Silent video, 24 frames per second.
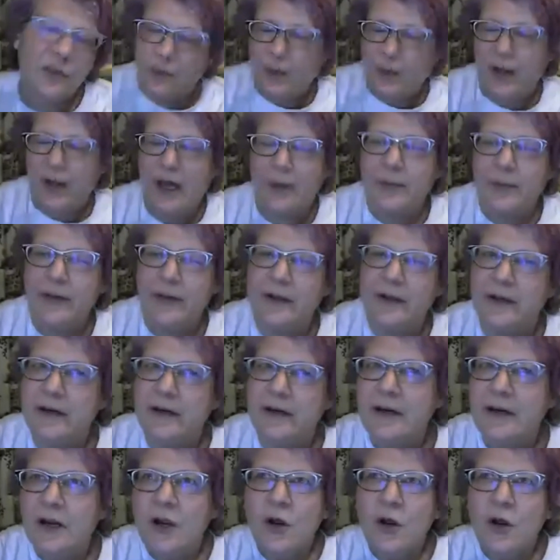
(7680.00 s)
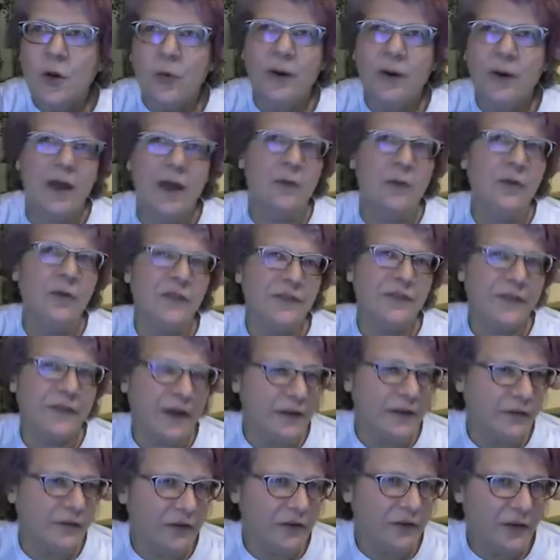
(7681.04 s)
popular when I was five
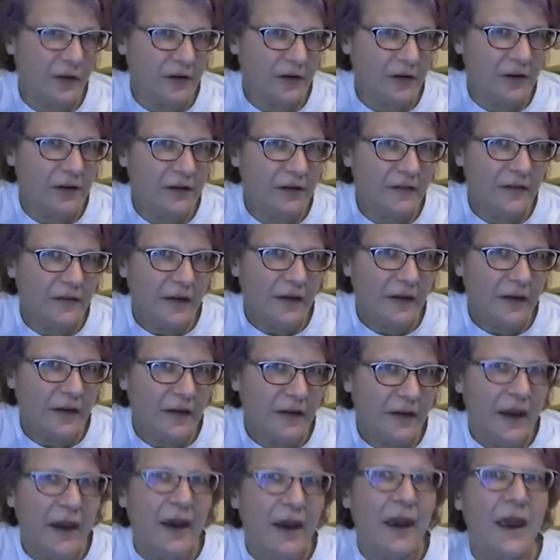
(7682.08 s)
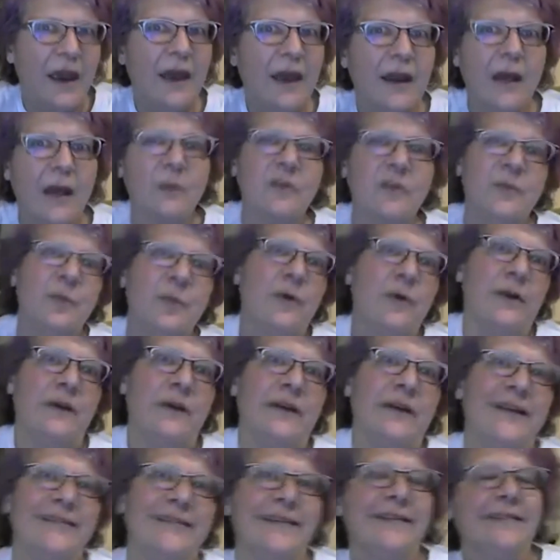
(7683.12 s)
years old, and I was born in
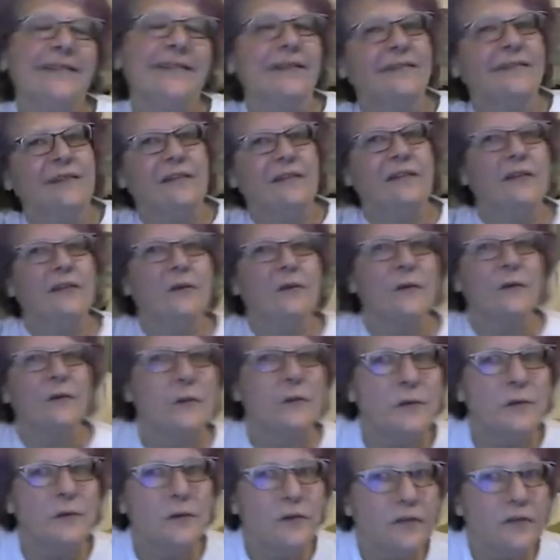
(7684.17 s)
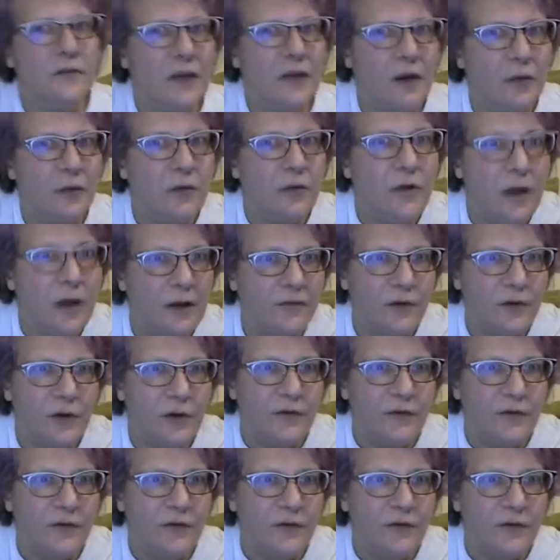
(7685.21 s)
nineteen sixty-two. So none of you have